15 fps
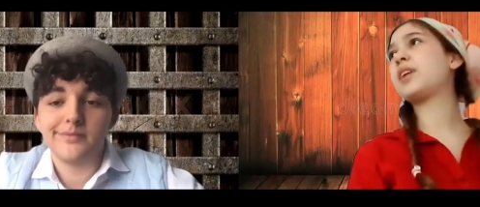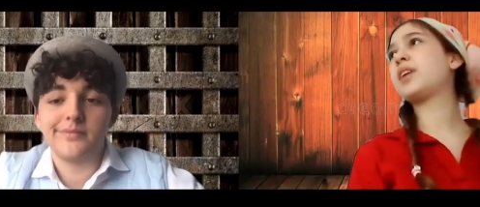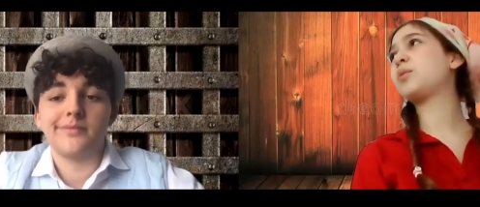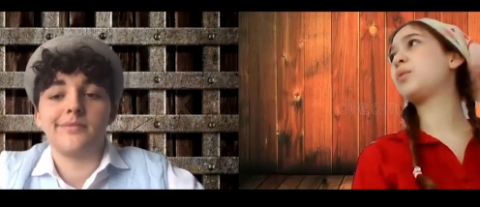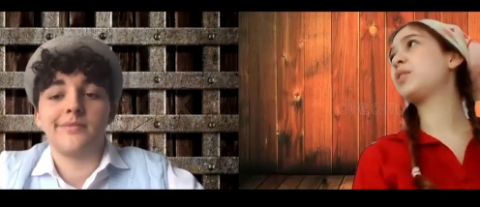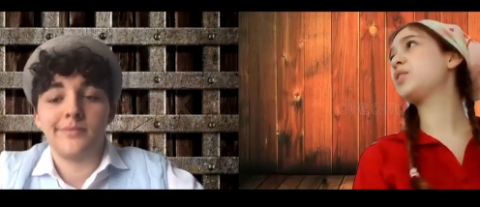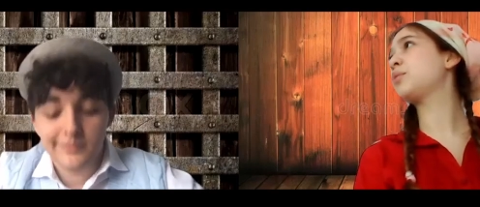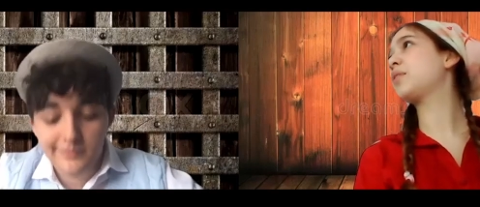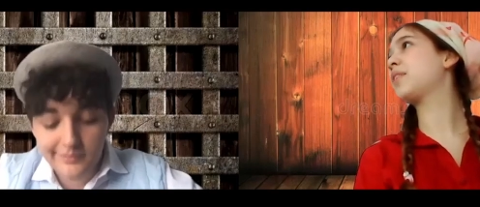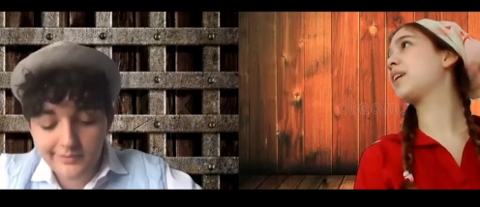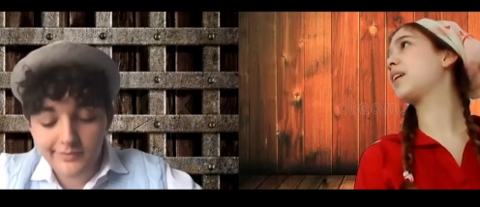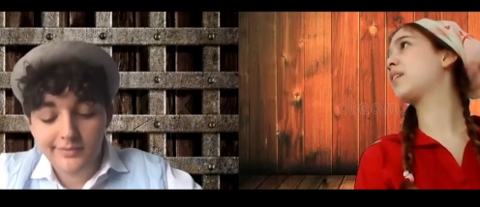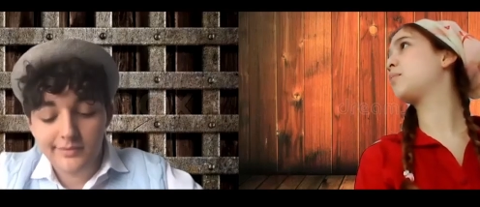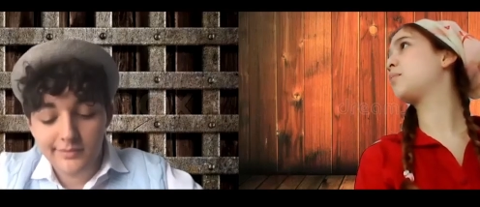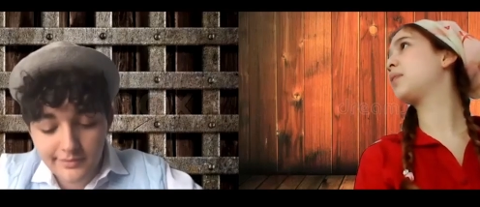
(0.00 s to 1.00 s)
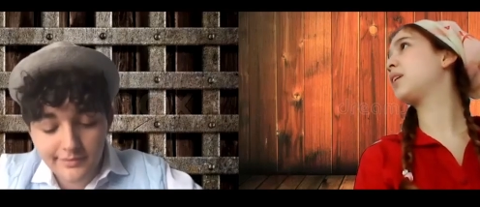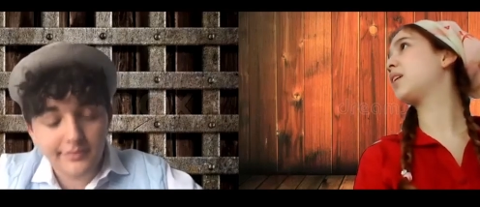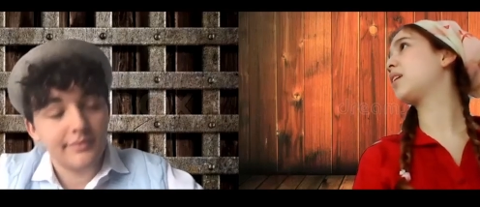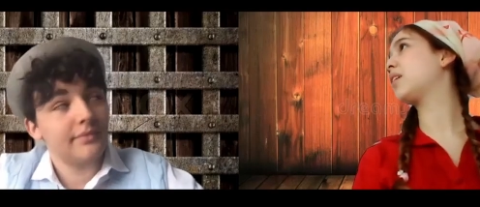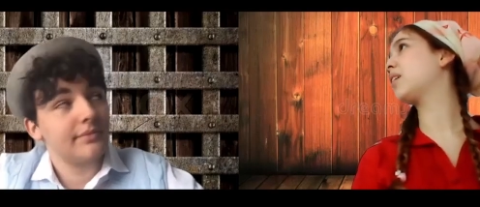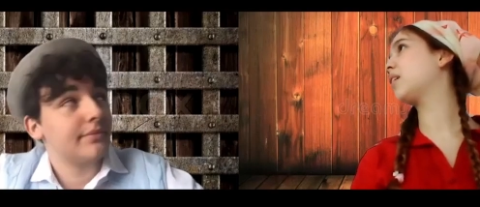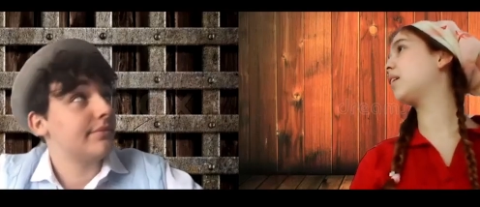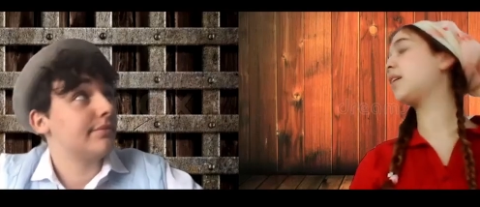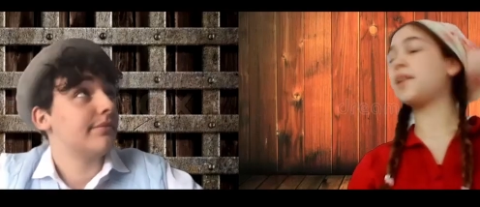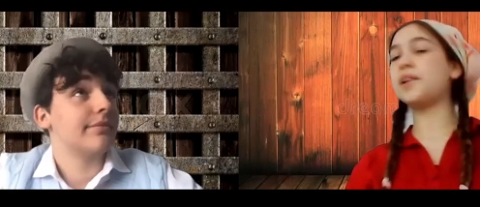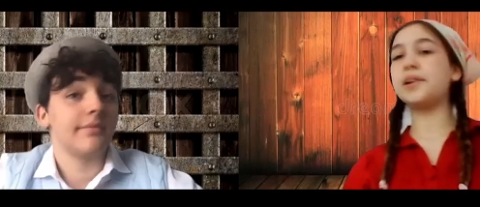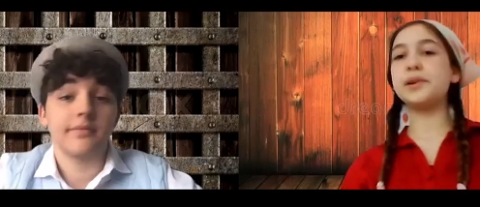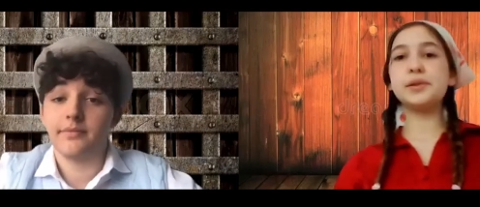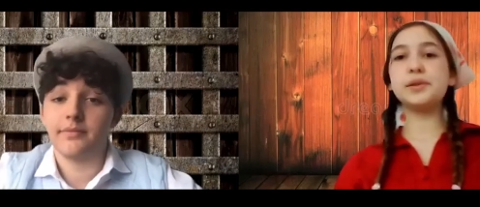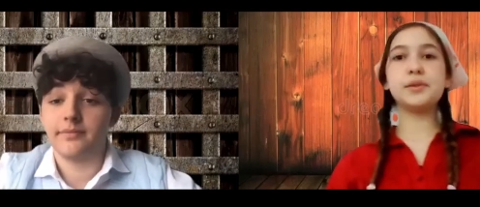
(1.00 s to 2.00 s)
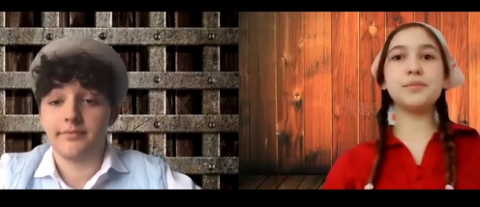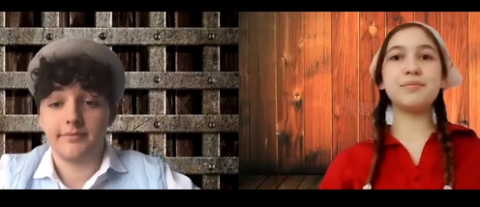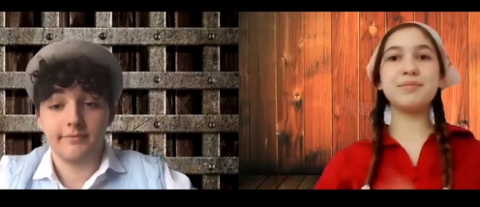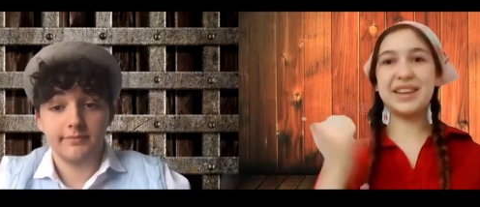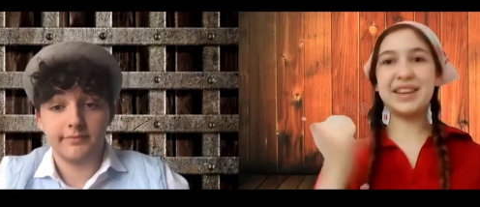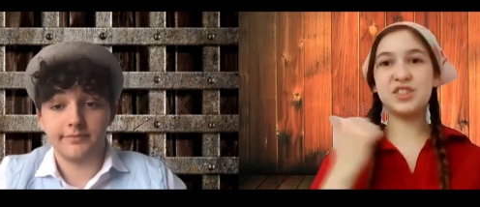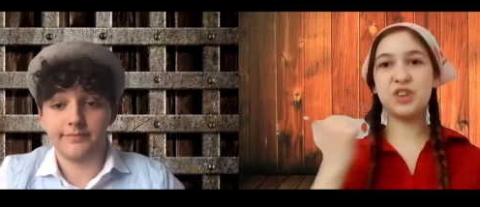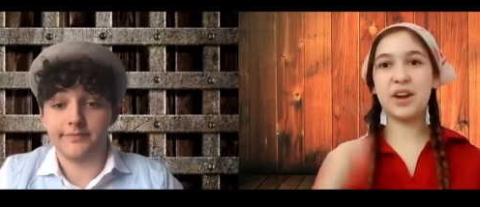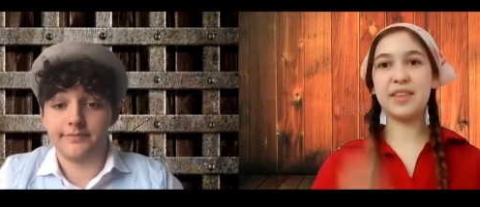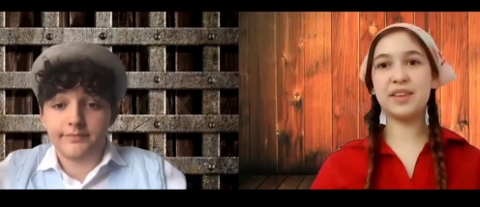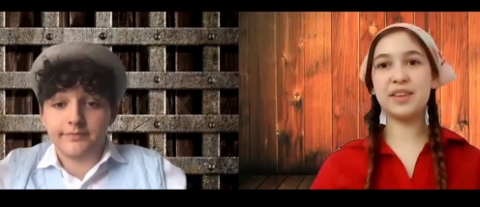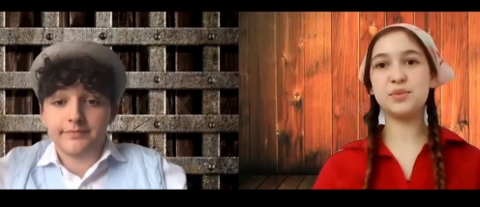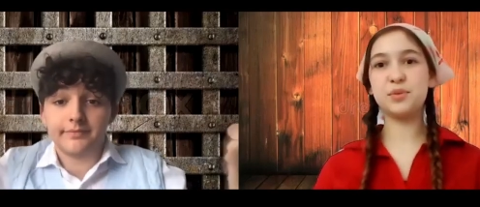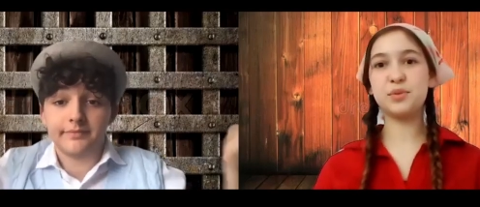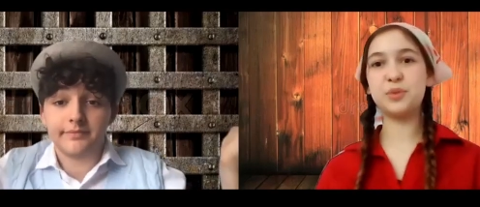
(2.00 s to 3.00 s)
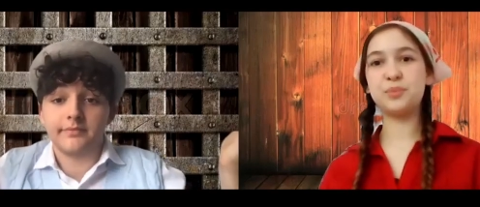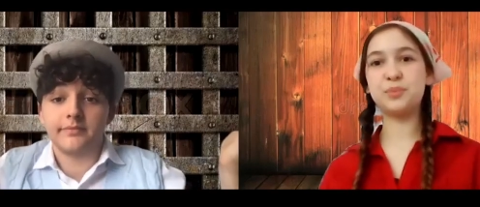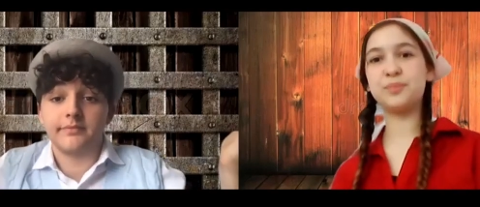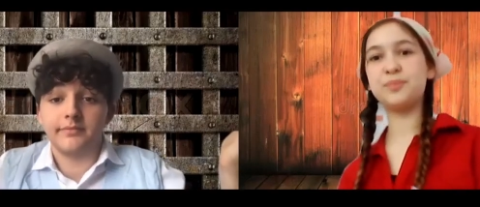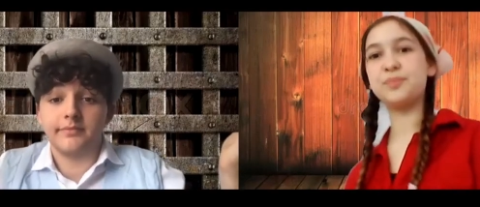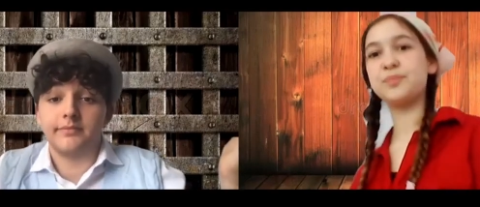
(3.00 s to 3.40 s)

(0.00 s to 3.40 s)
Speaker 1: I wonder where they could be. Let's try this room.